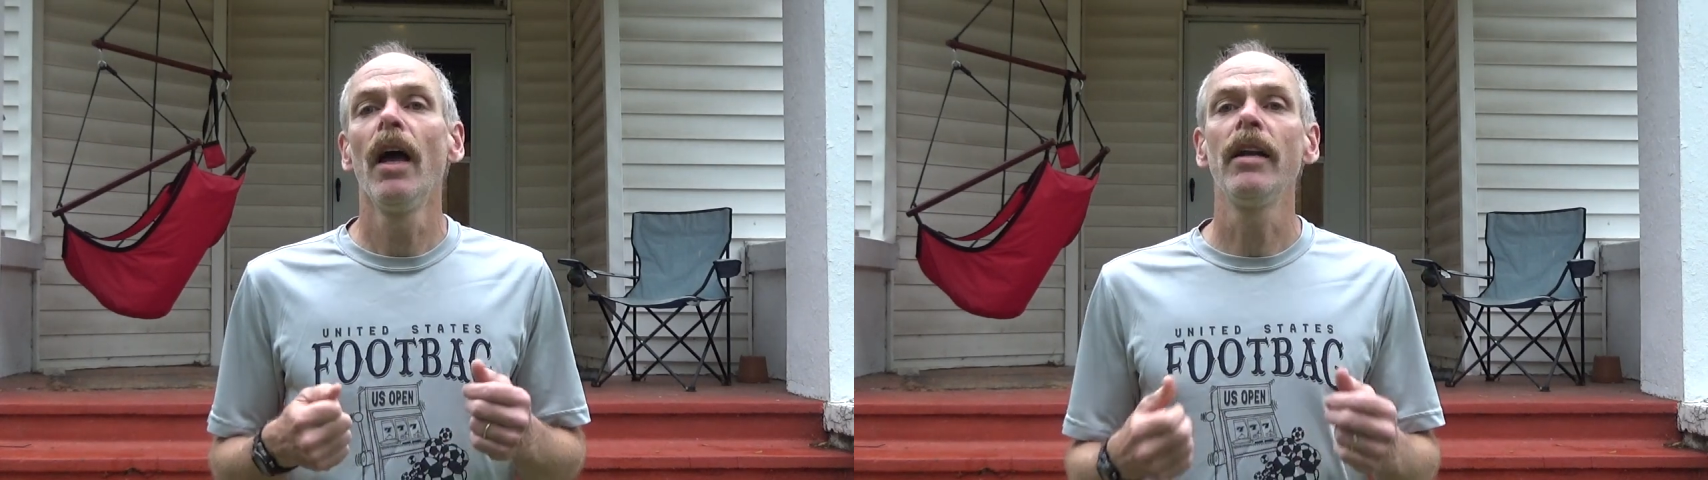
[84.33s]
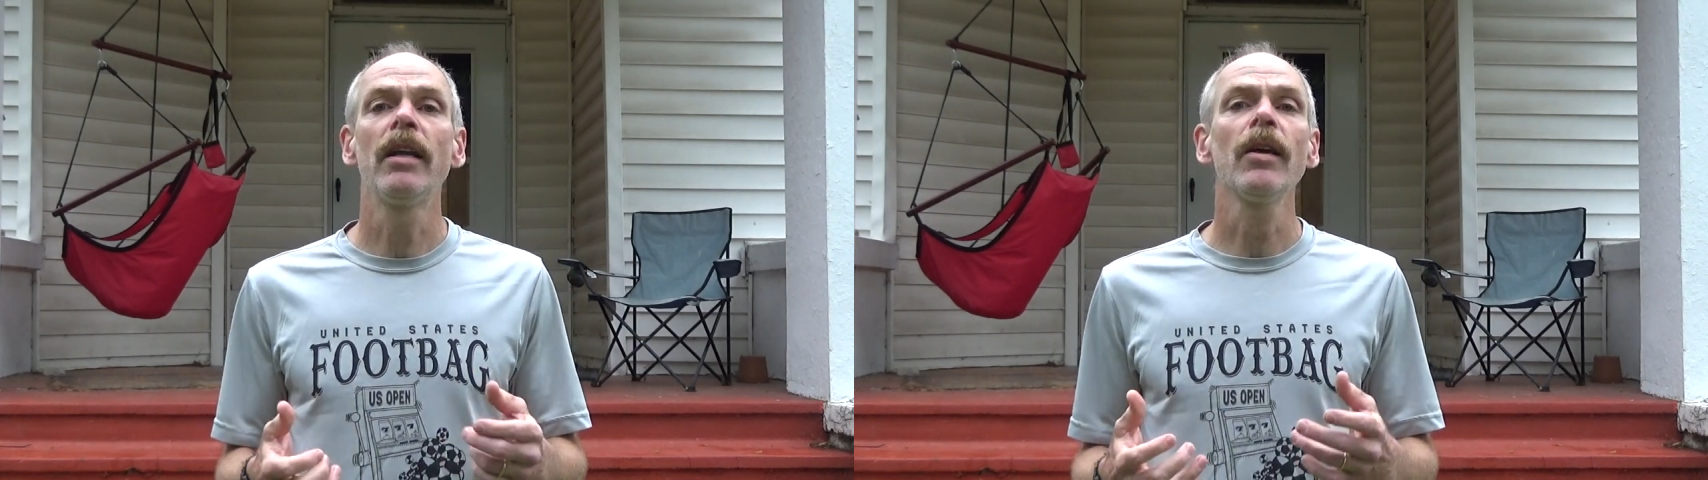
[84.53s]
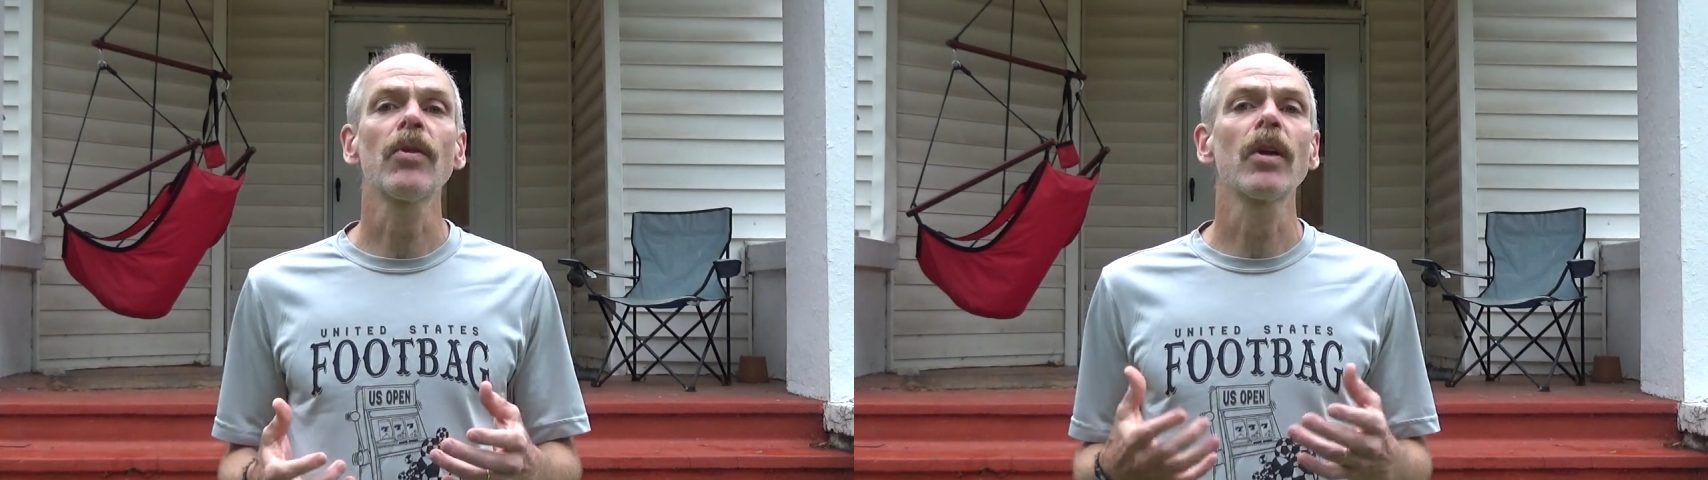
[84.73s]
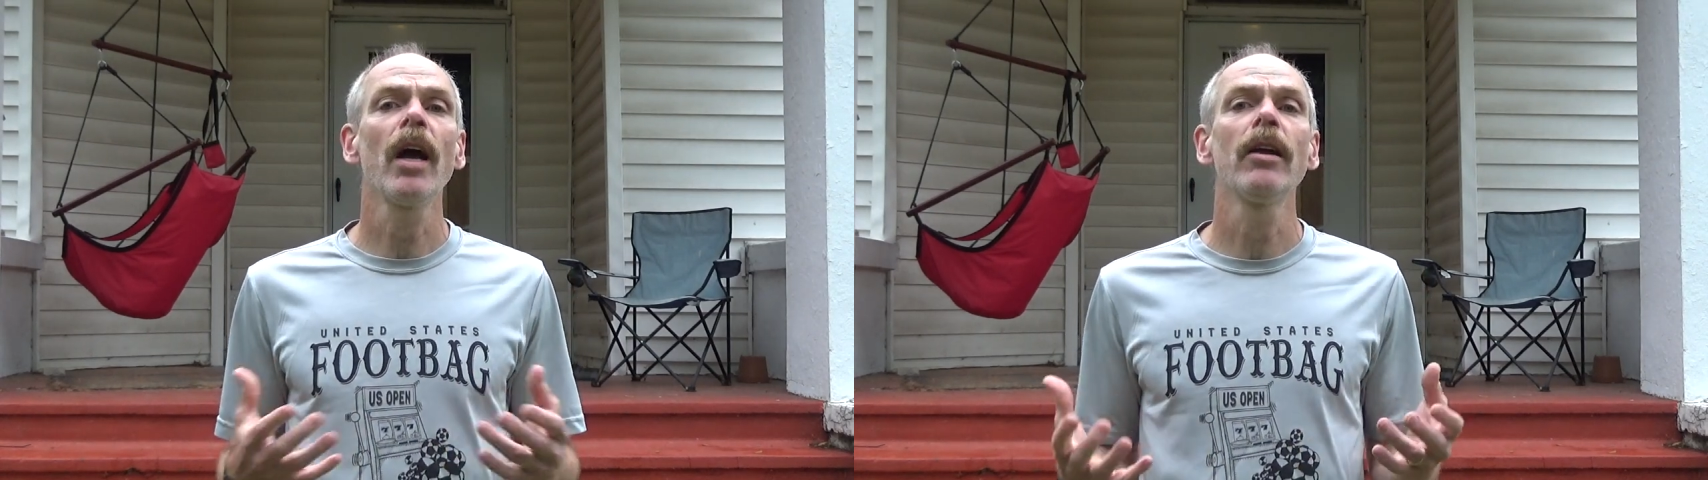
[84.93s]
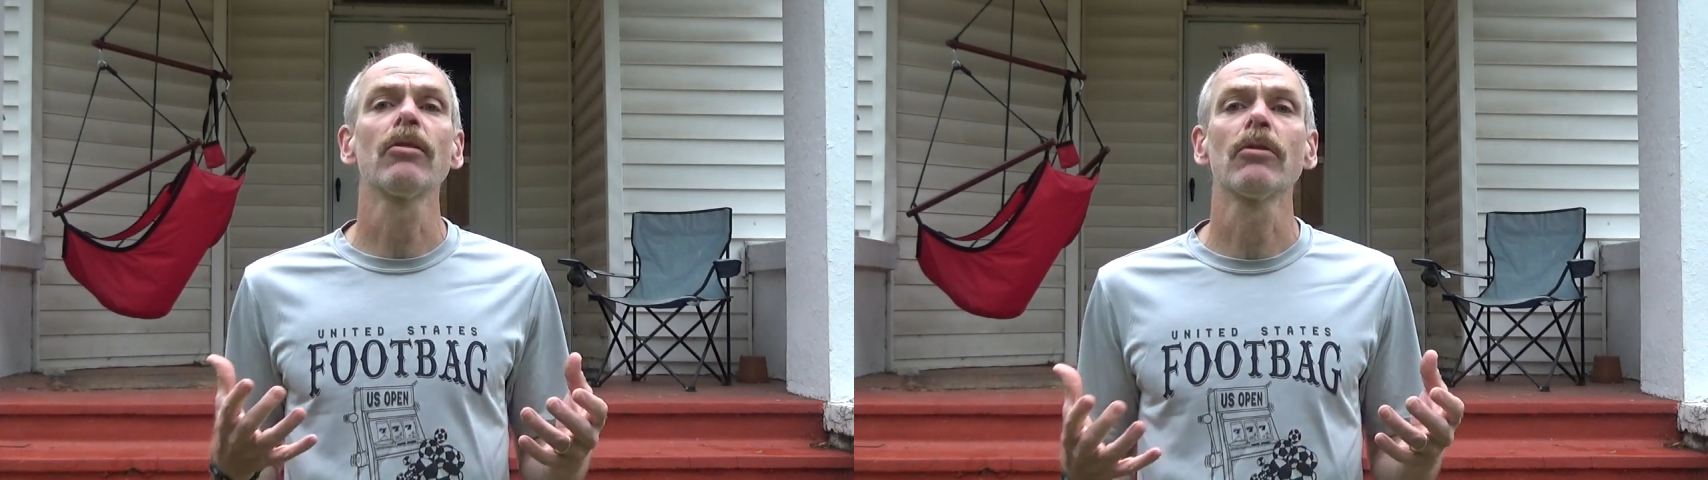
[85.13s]
and get the
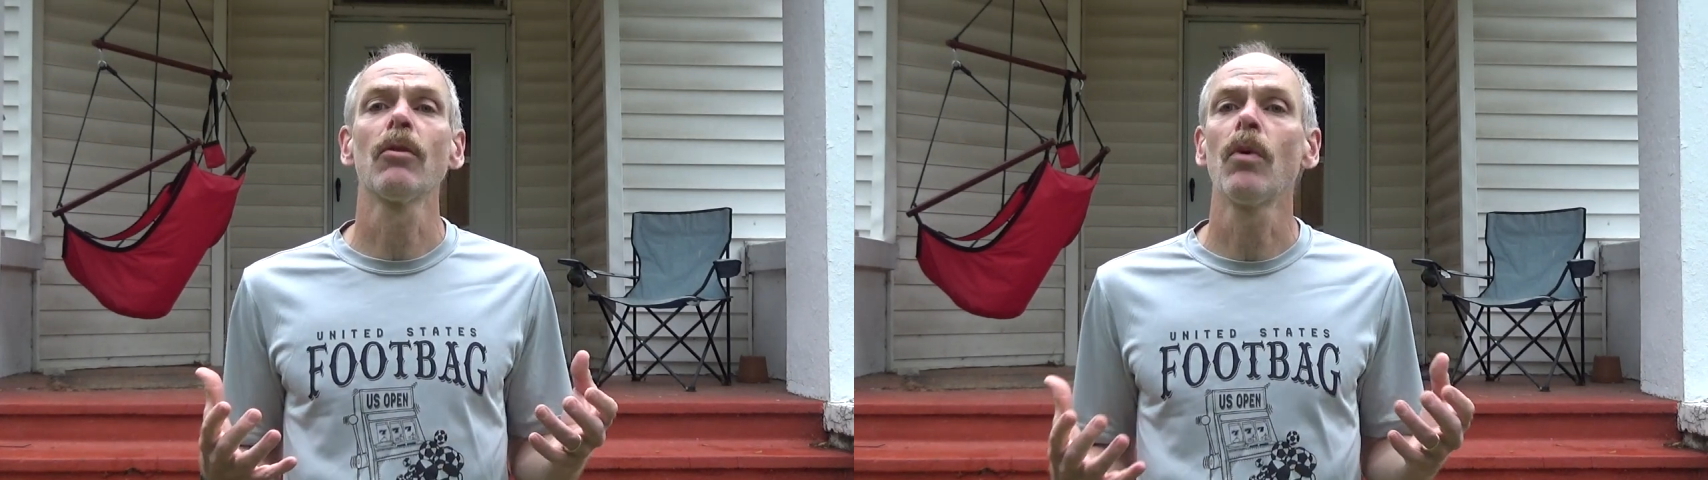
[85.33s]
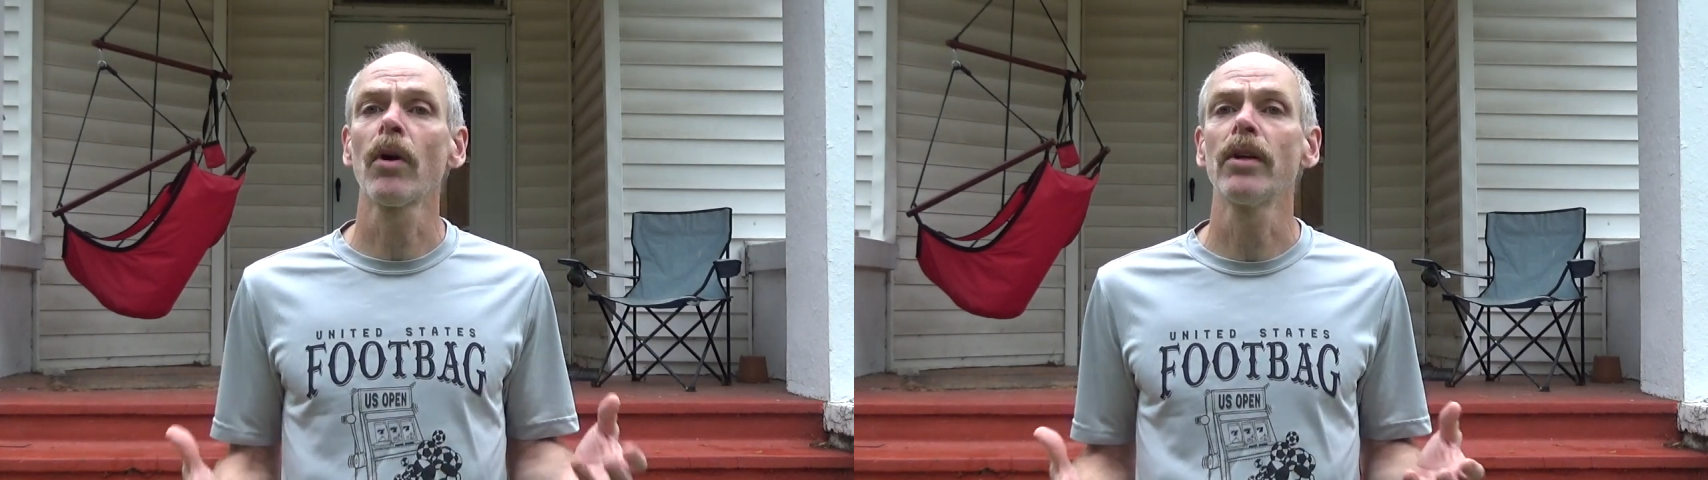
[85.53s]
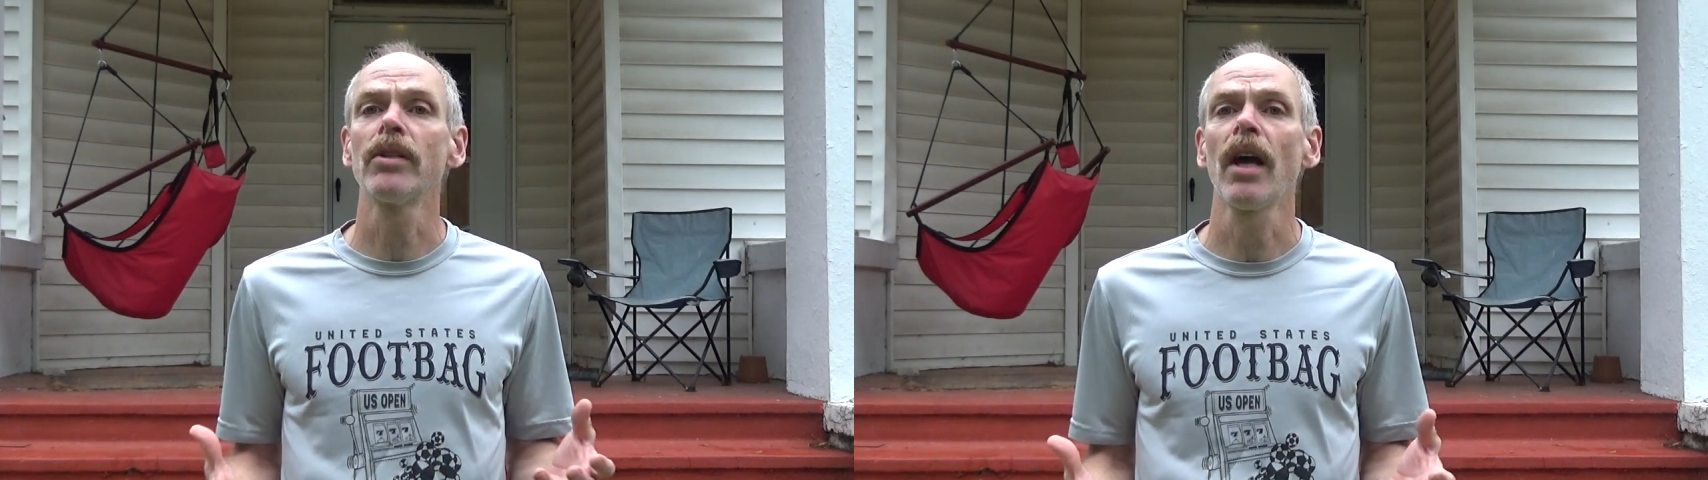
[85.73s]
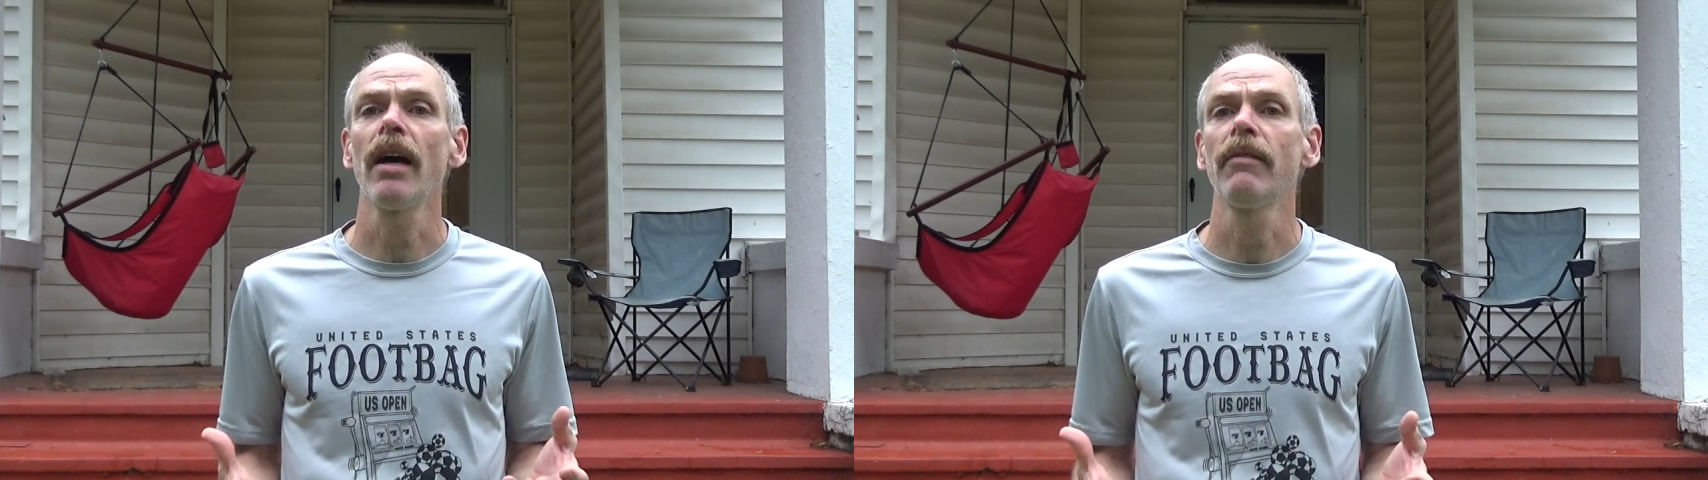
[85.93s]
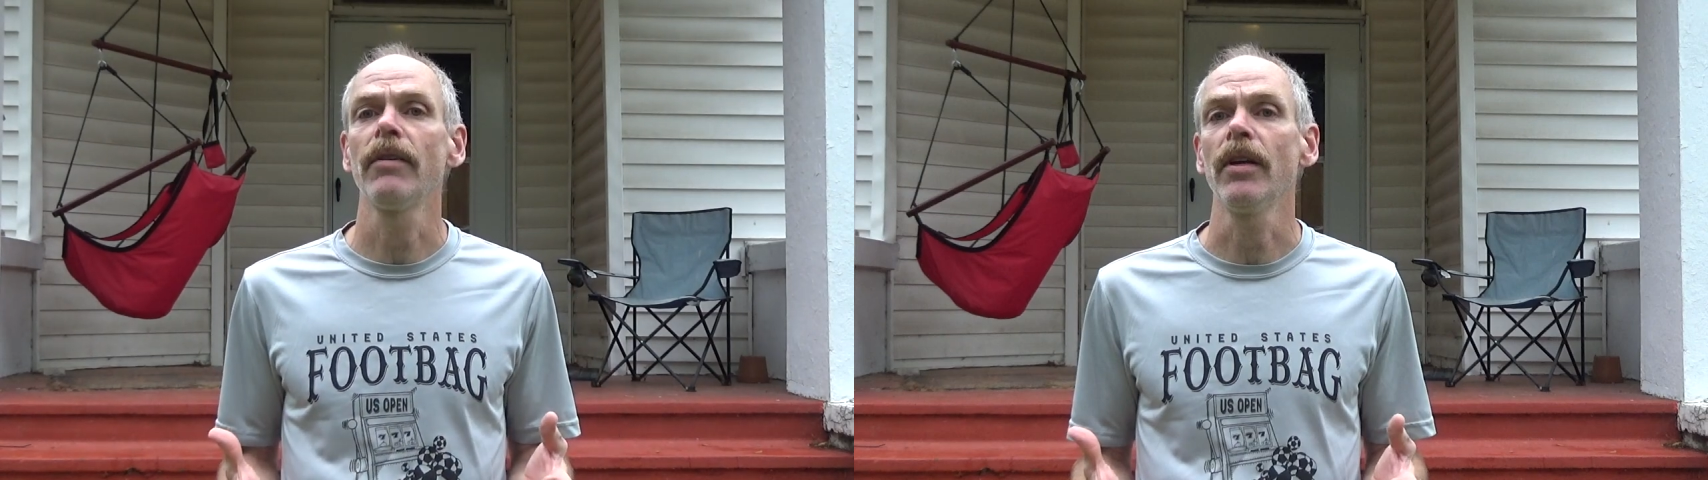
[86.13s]
kind of rewards
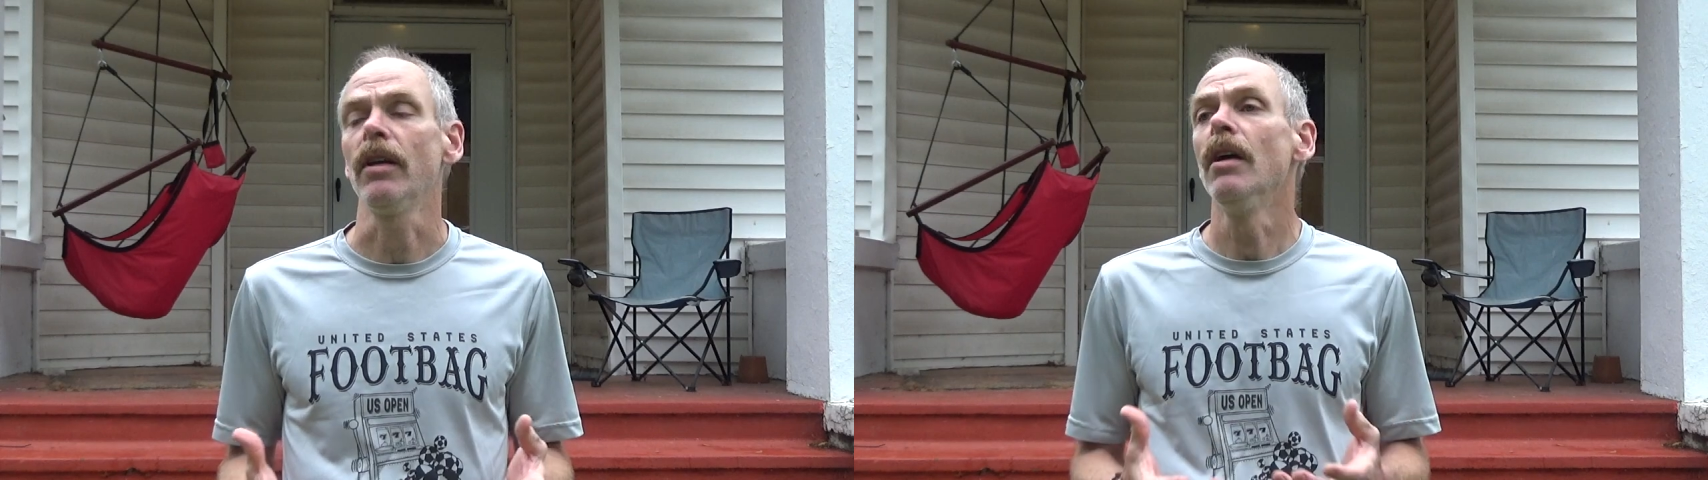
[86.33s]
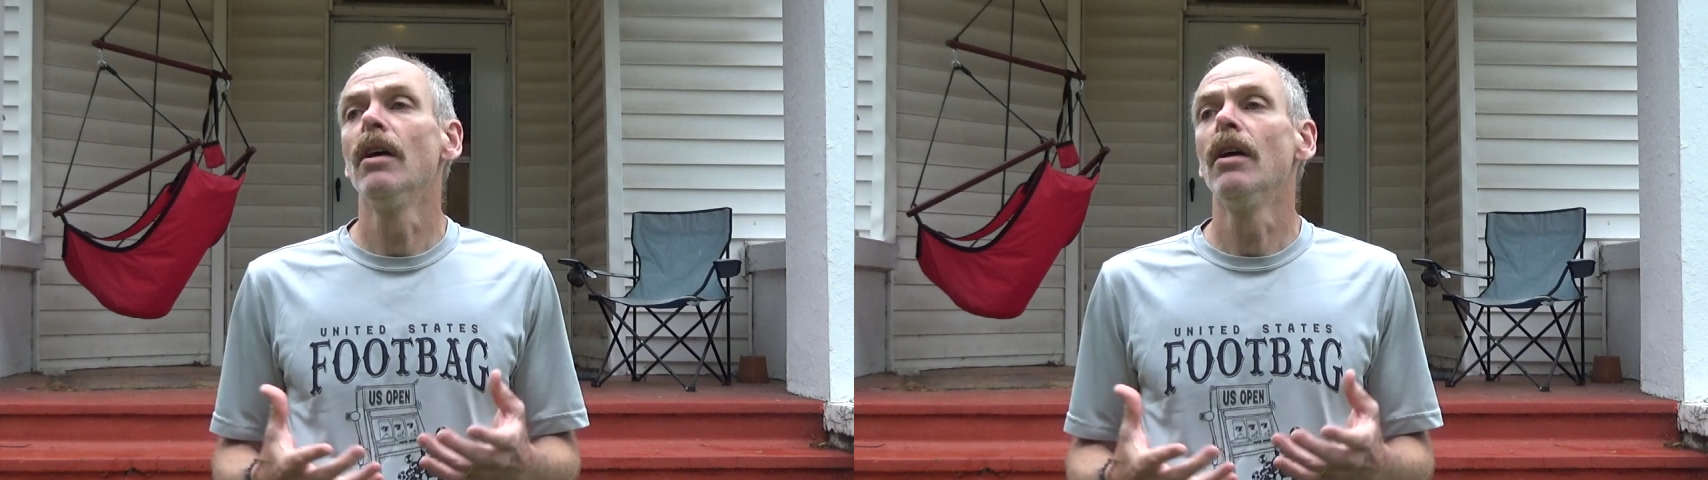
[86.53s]
out of it